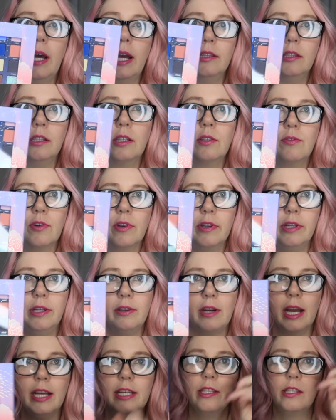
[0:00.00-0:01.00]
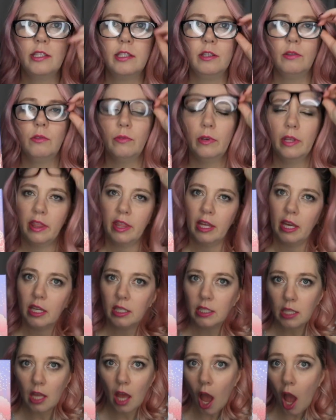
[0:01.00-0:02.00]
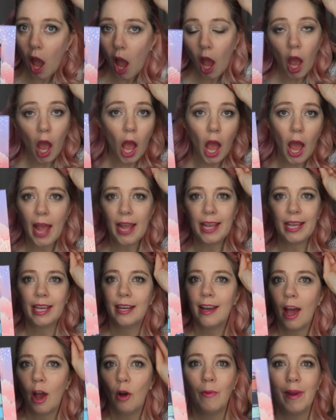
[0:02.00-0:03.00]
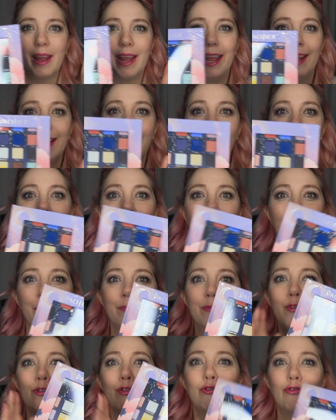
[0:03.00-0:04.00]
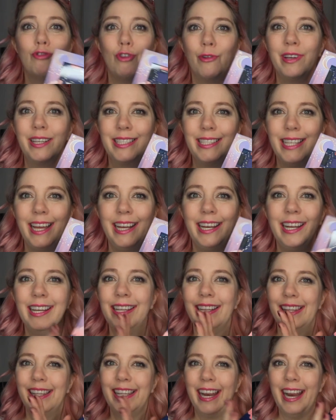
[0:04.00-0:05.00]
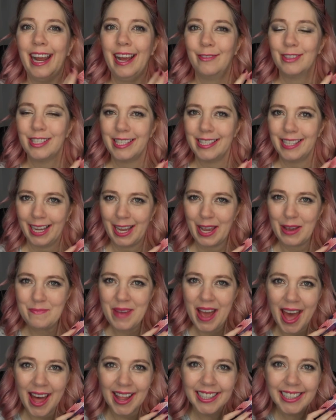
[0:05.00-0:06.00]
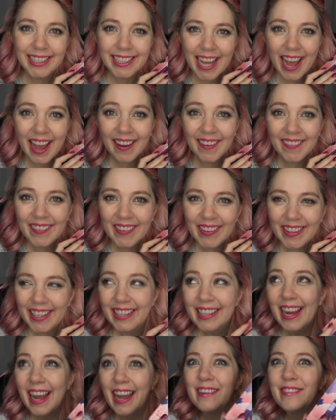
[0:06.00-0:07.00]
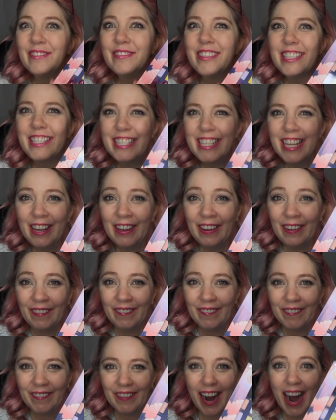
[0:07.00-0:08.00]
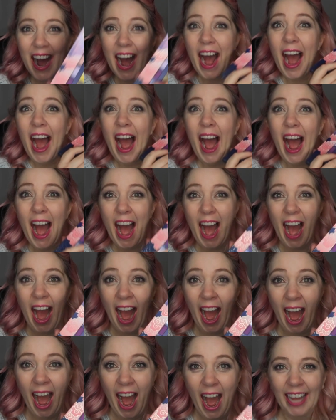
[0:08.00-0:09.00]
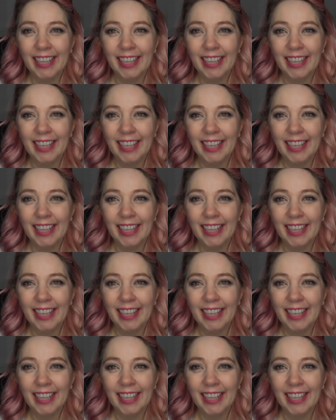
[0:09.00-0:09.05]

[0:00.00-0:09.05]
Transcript: eye look for you guys soon with this. I cannot wait. I am so excited that I have a second palette now. I have two. Oh,